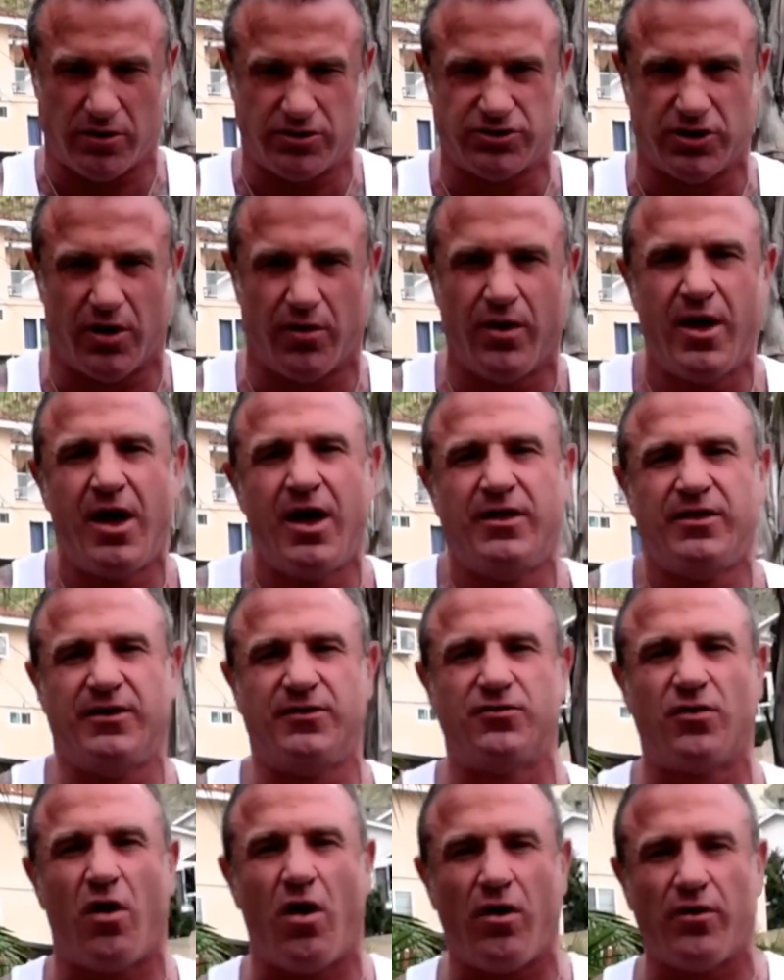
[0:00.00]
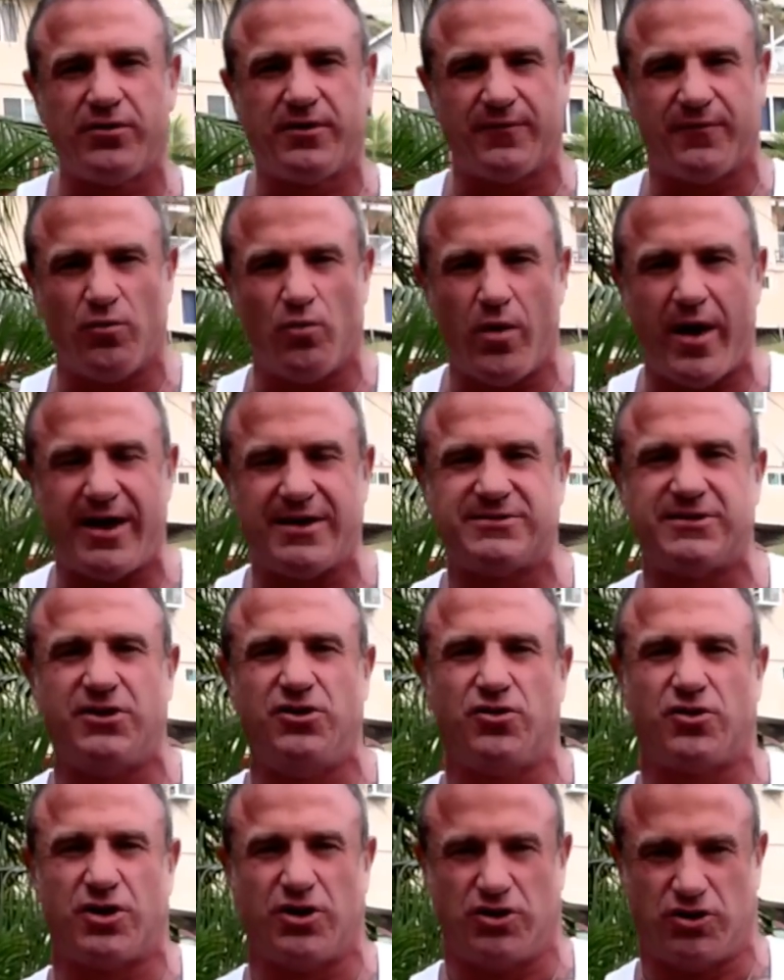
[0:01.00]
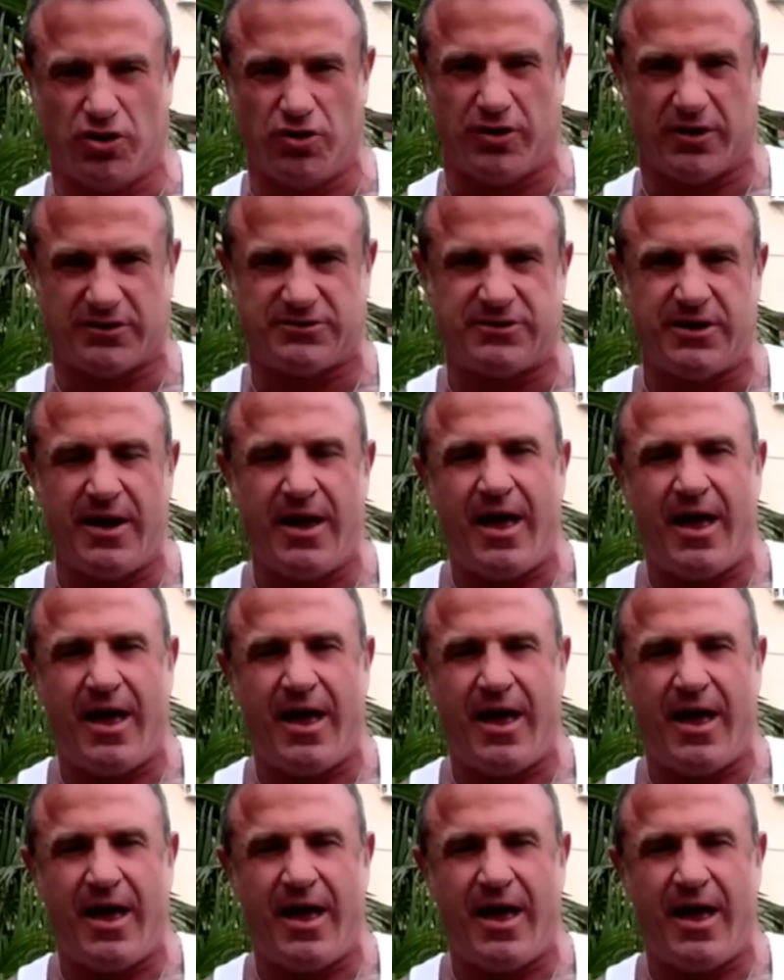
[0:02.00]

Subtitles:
So these are all different ways that you can do this.